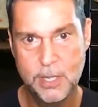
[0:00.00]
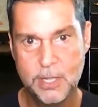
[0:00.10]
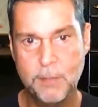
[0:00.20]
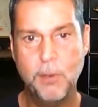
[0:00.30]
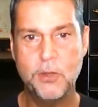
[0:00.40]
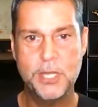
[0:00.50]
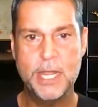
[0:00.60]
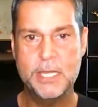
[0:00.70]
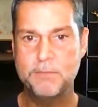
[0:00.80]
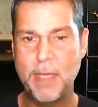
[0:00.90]
The blockchain
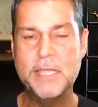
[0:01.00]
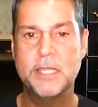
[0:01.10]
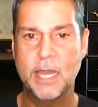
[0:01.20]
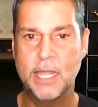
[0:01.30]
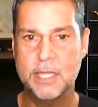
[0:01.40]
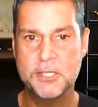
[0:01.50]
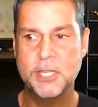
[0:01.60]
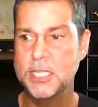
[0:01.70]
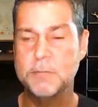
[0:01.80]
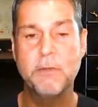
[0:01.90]
is basically a
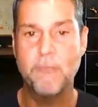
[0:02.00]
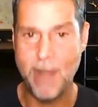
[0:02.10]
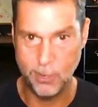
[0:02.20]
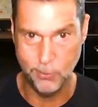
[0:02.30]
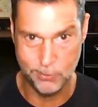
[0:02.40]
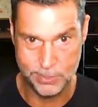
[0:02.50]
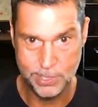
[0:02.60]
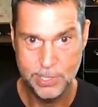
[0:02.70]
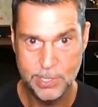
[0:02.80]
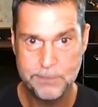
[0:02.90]
system of record.
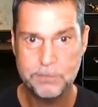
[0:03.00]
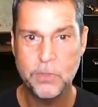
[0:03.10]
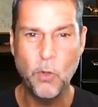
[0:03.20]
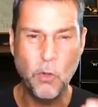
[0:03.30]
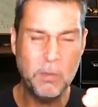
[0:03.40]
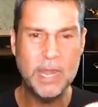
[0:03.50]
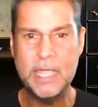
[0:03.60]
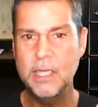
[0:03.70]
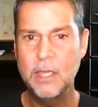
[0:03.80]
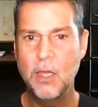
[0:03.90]
Normally,
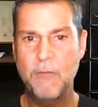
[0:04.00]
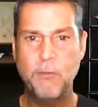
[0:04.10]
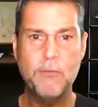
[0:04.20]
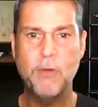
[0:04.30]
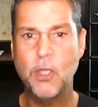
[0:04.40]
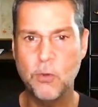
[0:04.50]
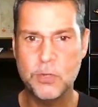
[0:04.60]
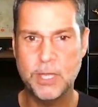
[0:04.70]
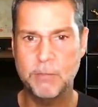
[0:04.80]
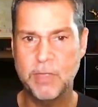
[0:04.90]
if we record
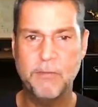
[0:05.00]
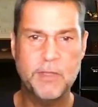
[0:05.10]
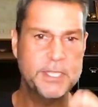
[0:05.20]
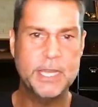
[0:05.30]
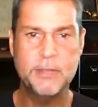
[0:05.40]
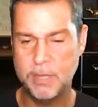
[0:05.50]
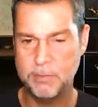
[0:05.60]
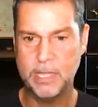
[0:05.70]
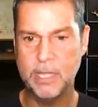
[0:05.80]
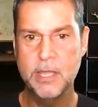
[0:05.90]
something, if I sell you
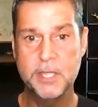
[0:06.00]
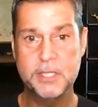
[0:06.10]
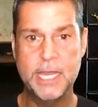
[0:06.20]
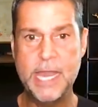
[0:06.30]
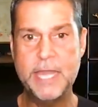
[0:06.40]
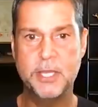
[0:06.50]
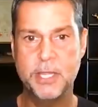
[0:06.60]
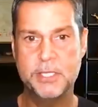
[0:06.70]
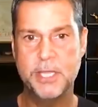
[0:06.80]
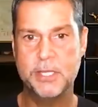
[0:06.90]
something, there's a ledger
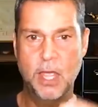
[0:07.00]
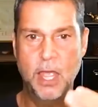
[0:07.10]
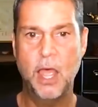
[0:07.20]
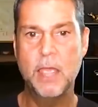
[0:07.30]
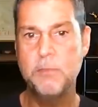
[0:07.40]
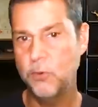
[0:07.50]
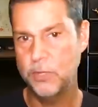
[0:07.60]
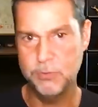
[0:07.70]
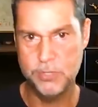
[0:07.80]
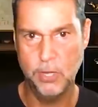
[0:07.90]
that says, I bought,
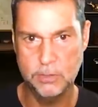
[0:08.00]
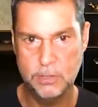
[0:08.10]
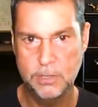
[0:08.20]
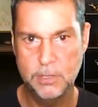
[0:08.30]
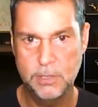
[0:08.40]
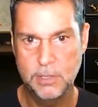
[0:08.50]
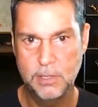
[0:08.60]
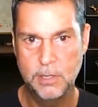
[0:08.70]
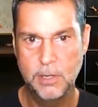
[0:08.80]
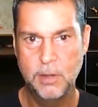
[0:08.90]
you sold.
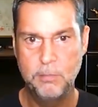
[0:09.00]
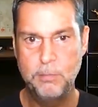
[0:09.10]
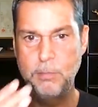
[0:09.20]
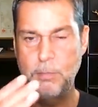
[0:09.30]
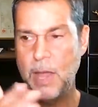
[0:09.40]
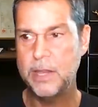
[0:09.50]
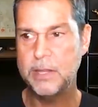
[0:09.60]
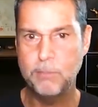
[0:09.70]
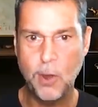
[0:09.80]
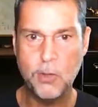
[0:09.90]
But
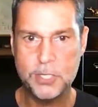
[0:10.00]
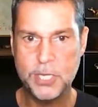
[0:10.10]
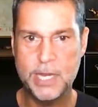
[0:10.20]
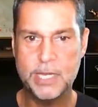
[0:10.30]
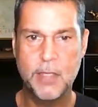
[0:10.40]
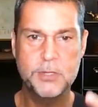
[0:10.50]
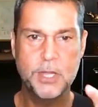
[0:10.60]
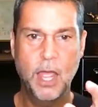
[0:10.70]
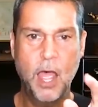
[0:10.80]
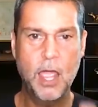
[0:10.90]
blockchain goes,
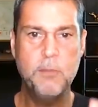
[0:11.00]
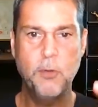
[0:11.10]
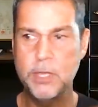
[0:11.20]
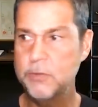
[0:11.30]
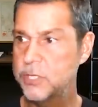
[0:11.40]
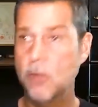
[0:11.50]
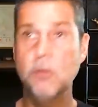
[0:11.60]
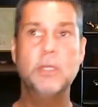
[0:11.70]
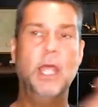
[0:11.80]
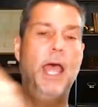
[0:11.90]
I bought, you
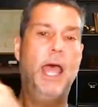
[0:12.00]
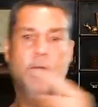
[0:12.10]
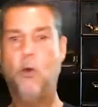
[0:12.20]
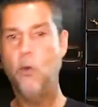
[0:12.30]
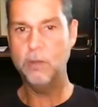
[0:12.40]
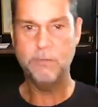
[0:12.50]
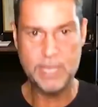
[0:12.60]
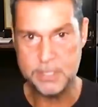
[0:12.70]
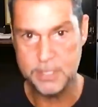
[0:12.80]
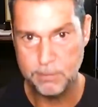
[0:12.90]
sold, and all of
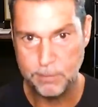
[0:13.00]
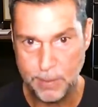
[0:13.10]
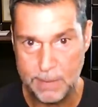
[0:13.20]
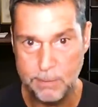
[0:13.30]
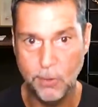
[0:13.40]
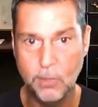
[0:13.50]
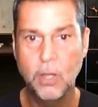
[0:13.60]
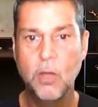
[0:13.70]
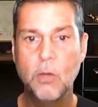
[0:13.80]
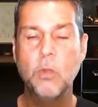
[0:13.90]
these people
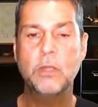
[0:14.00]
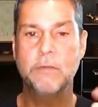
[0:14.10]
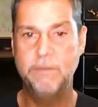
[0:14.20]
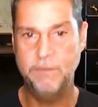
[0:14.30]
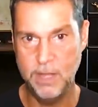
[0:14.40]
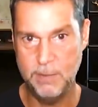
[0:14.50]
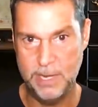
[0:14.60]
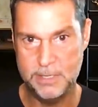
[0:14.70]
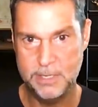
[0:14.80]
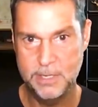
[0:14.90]
will confirm it.